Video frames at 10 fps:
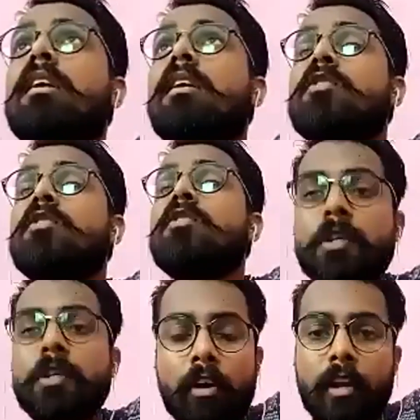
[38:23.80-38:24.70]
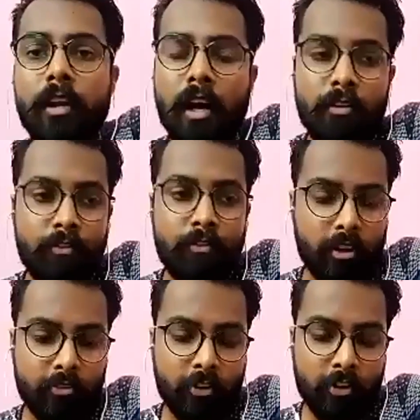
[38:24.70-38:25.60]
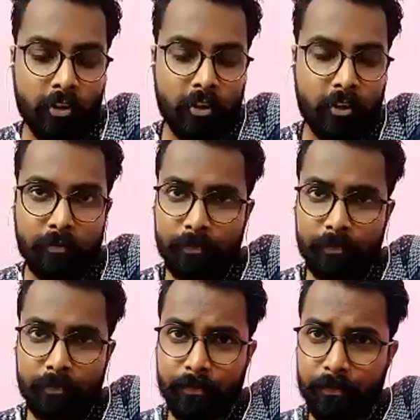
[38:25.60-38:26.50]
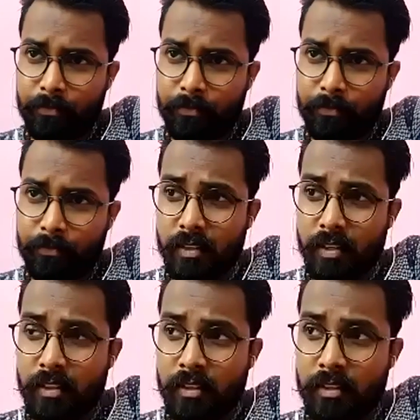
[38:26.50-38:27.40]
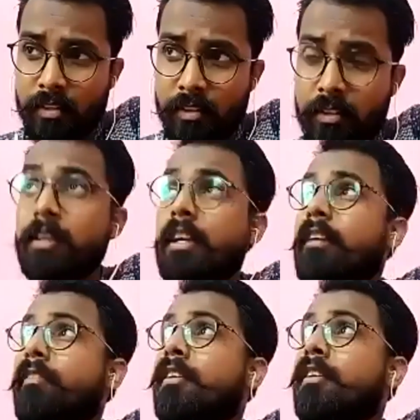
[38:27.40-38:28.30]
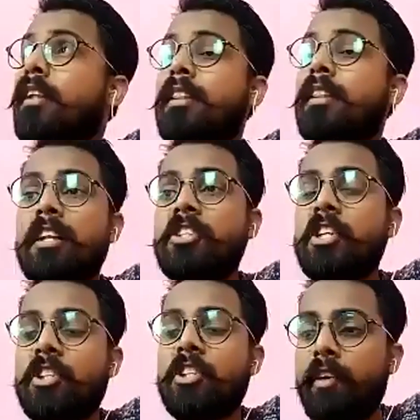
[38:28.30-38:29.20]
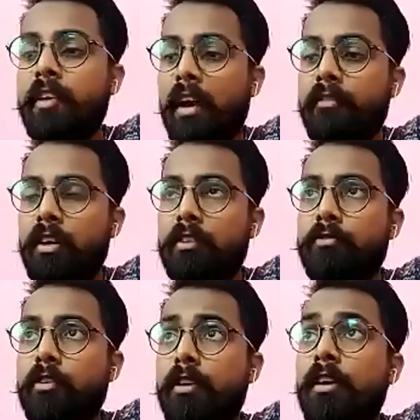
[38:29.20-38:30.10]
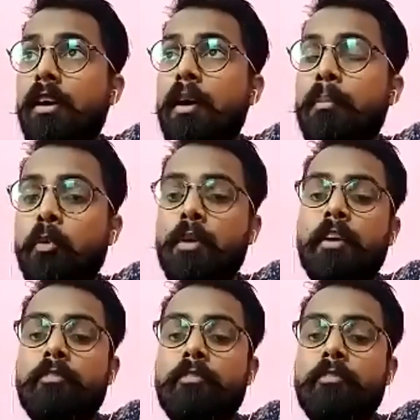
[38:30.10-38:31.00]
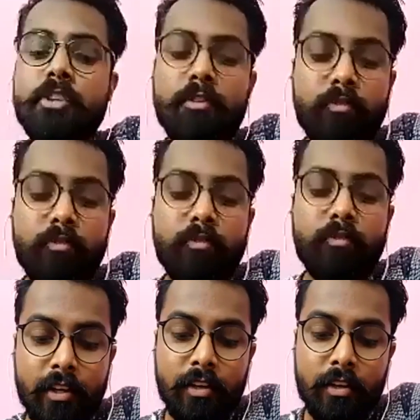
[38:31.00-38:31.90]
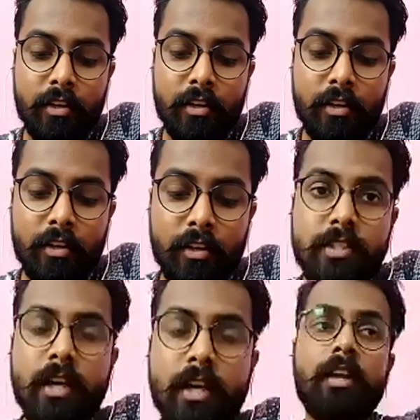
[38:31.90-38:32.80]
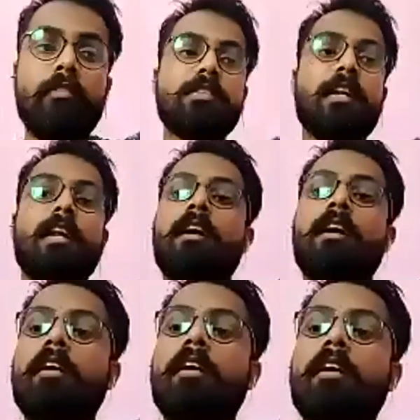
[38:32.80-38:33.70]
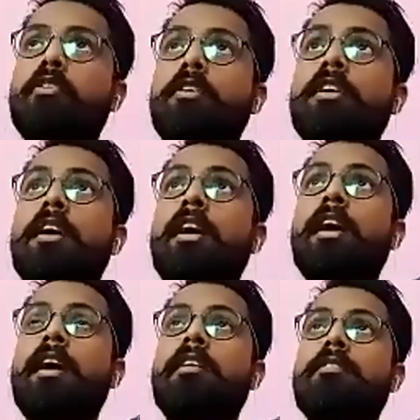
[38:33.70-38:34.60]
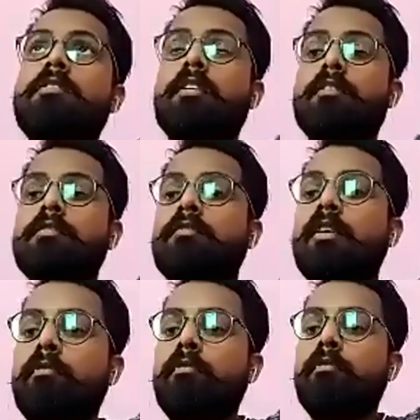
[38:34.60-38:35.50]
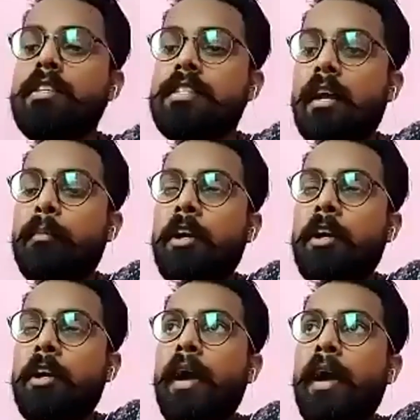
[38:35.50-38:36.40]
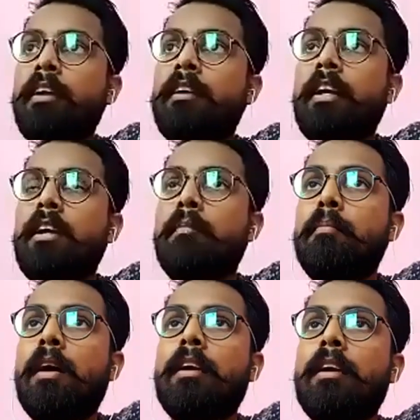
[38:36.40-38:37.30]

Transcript: Supersonic. I worked for the even the Diljit event. I worked for Pune Fashion Week. So these are the events that we took, and one segment of my team take